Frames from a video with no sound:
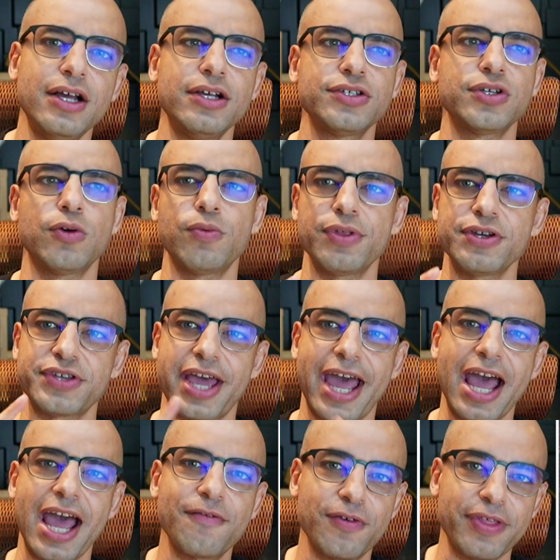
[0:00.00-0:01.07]
So there's a
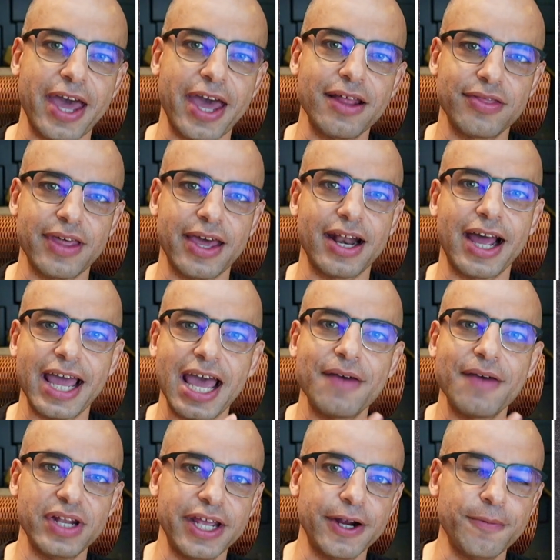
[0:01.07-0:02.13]
hack for that I
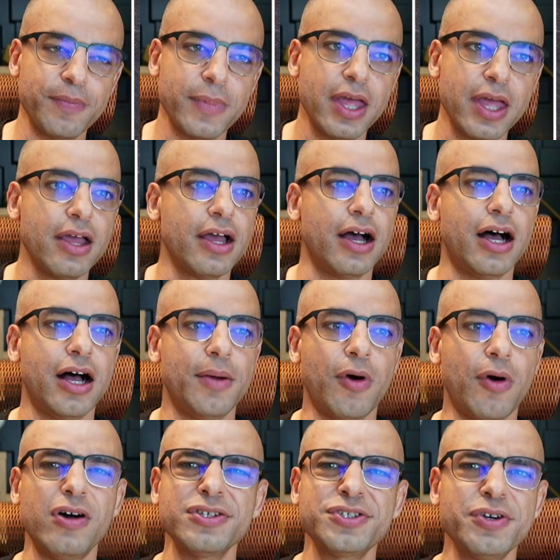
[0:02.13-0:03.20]
have in here.
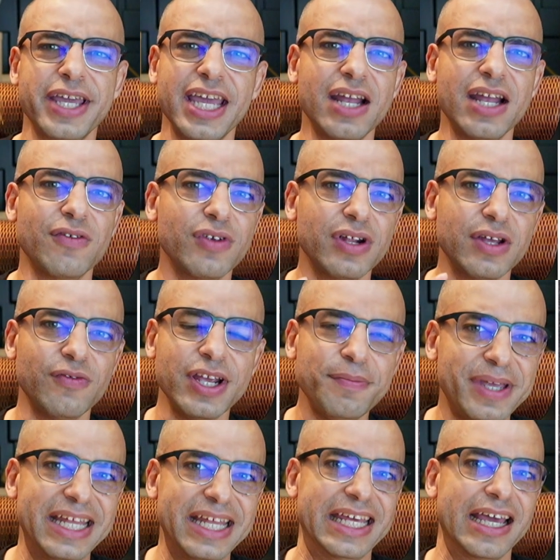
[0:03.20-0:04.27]
Also, it can't really read
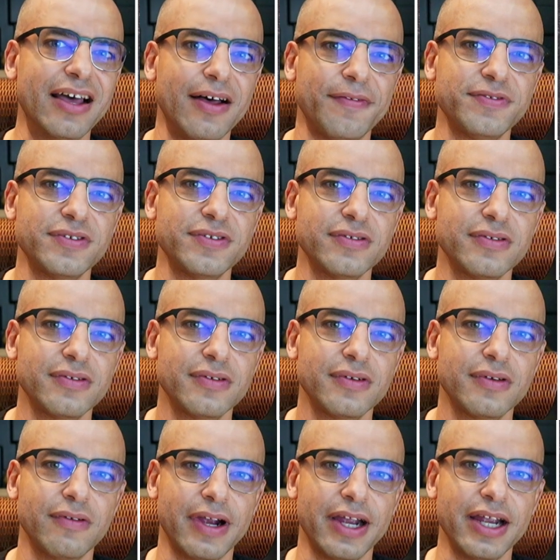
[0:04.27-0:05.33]
PDFs,
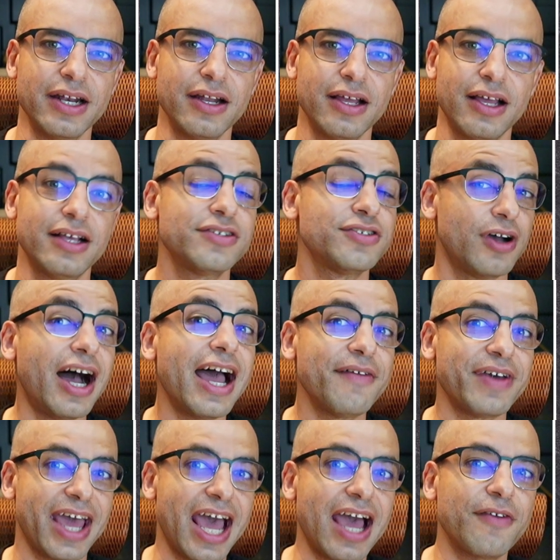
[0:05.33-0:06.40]
right? So I have
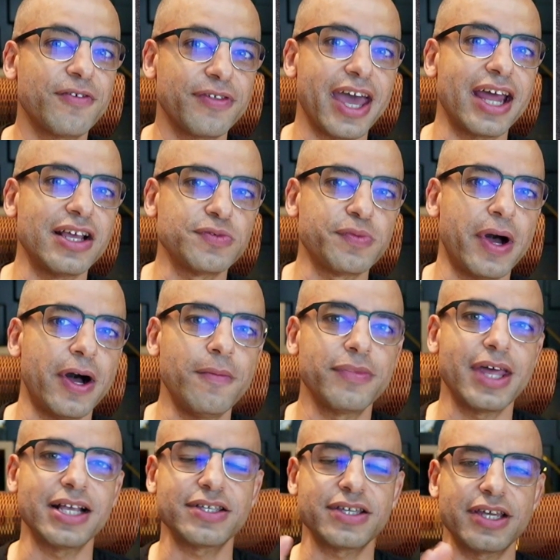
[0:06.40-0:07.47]
a hack for that as well.
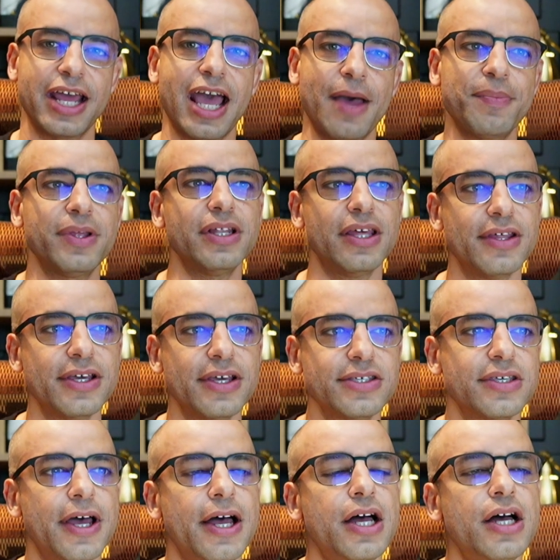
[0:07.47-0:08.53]
That's going to happen in
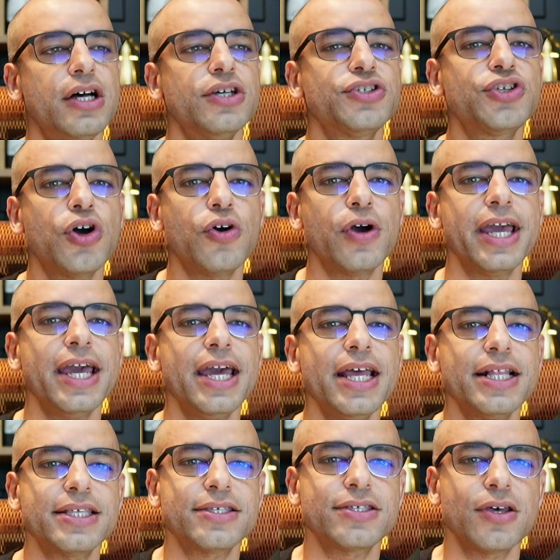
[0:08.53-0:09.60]
this. So
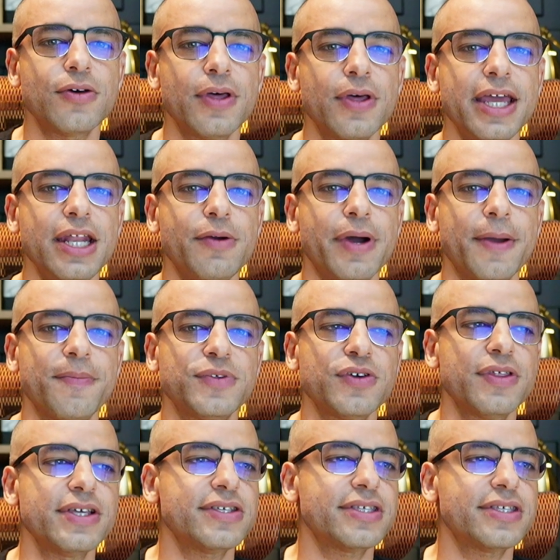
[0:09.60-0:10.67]
anyway,
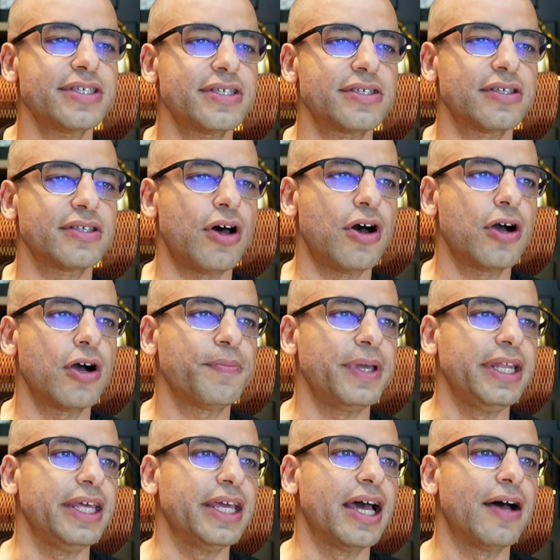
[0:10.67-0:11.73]
this is this long
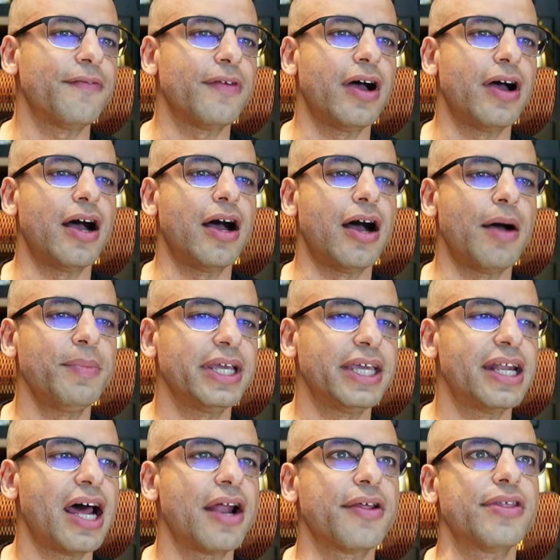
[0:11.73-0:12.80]
PDF. I'm going to
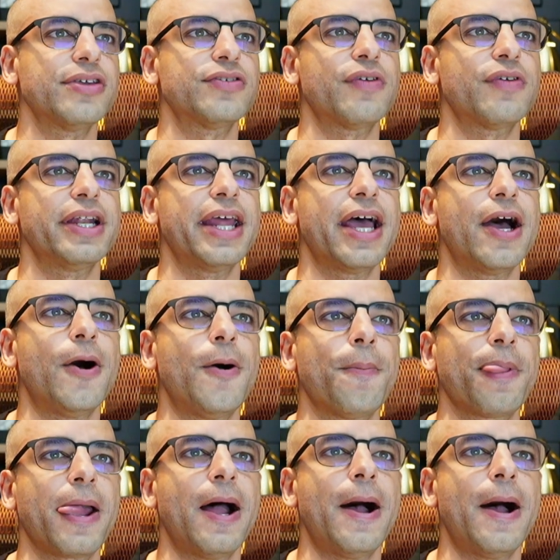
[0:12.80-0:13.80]
get out of this right now.